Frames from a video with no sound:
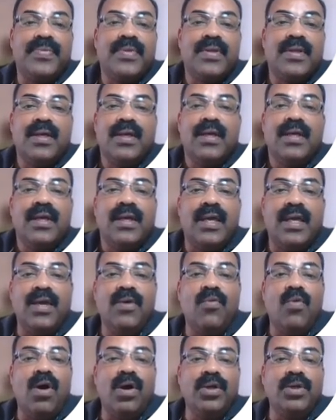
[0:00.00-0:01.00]
He
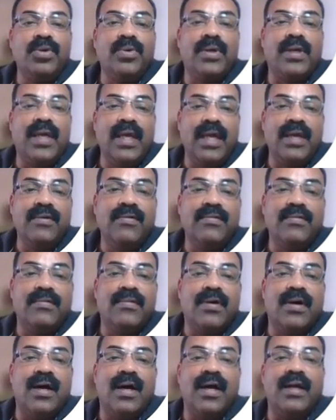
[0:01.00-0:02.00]
want to give
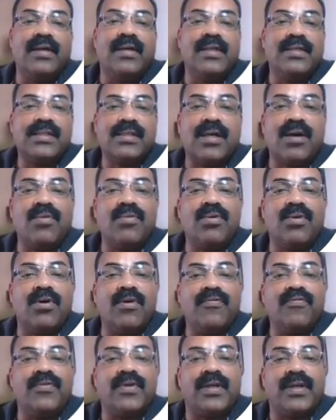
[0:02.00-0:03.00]
a discount of
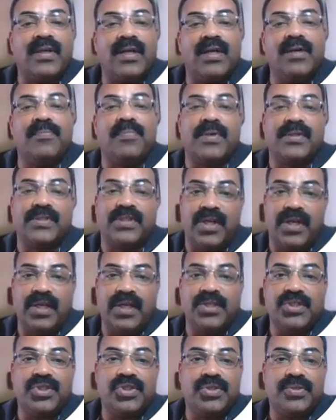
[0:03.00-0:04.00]
10%.
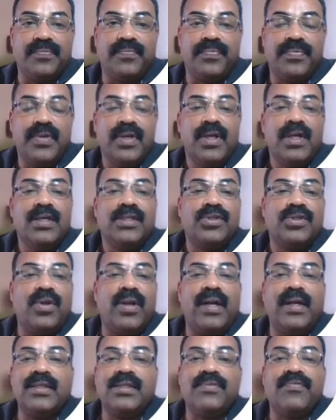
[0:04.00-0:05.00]
So
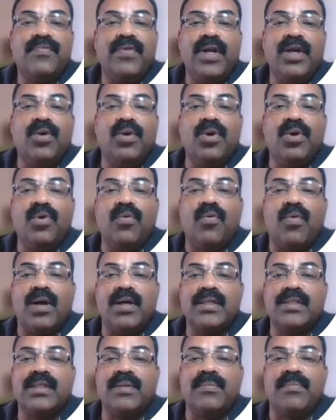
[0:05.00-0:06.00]
we don't know what is
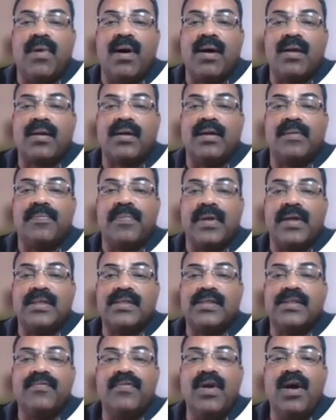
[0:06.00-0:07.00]
the market price.
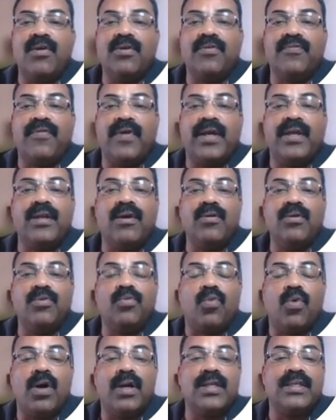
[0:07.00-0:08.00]
We have to find out
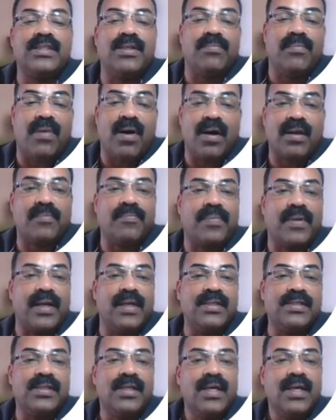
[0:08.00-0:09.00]
what is the market price.
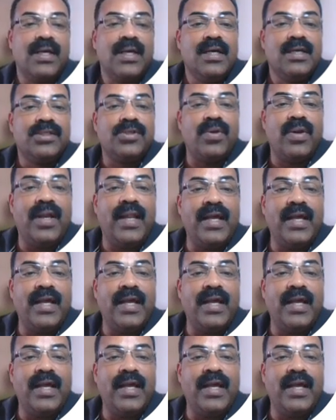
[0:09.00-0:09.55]
So let